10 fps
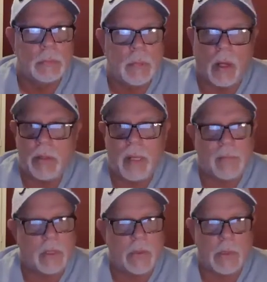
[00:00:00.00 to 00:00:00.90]
All you
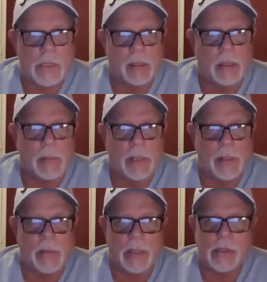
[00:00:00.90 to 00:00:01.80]
have to do is look in the
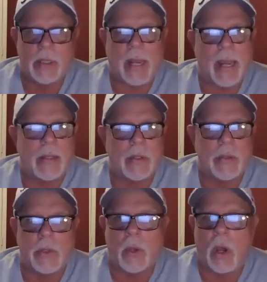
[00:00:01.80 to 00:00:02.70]
mirror. There's the answer
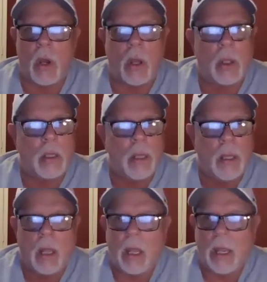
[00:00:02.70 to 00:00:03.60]
to
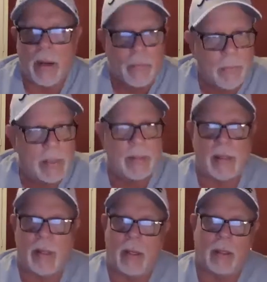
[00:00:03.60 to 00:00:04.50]

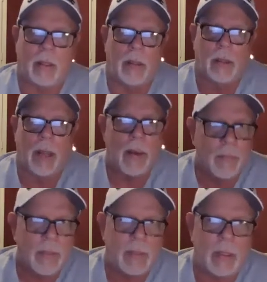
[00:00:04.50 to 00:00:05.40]
everything.
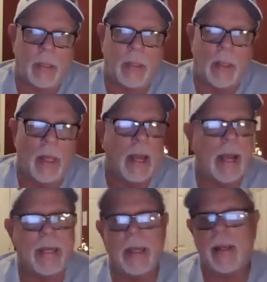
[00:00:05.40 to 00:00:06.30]
Everything.
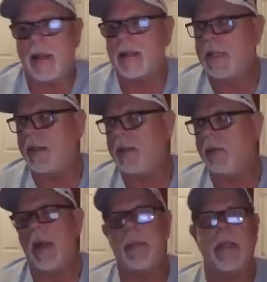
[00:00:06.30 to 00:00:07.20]
I cannot tell
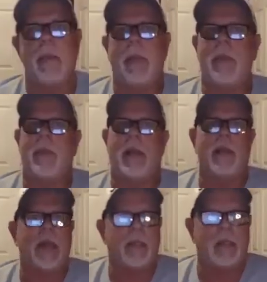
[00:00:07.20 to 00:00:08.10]
you how many people
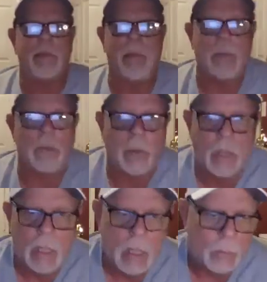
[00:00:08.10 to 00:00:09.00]
I've had come to me going,
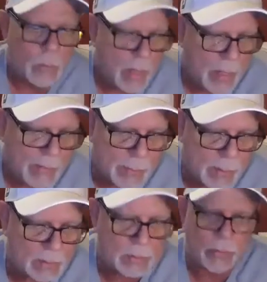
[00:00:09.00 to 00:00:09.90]
Ron, I've
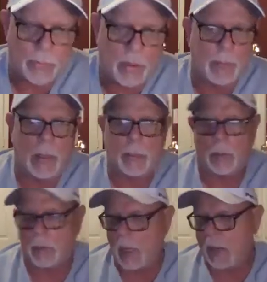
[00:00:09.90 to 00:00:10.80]
sponsored 3
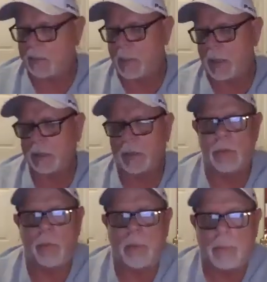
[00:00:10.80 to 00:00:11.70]
people. Ron, I've sponsored
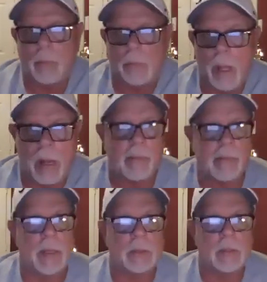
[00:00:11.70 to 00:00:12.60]
2 people. Ron, I've
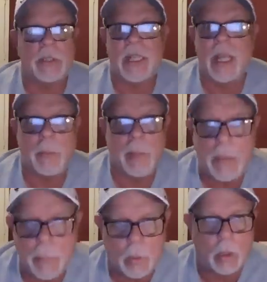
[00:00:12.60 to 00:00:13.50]
sponsored 10
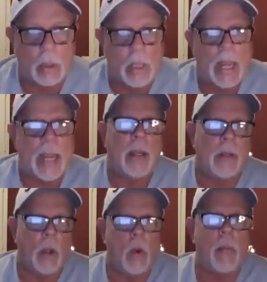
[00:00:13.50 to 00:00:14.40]
people.
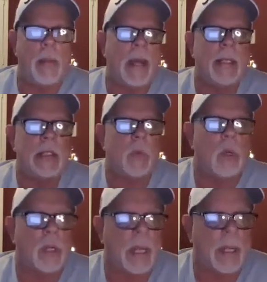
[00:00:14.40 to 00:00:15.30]
And nobody's
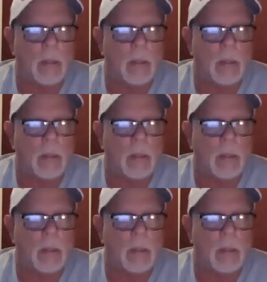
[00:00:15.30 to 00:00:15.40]
working.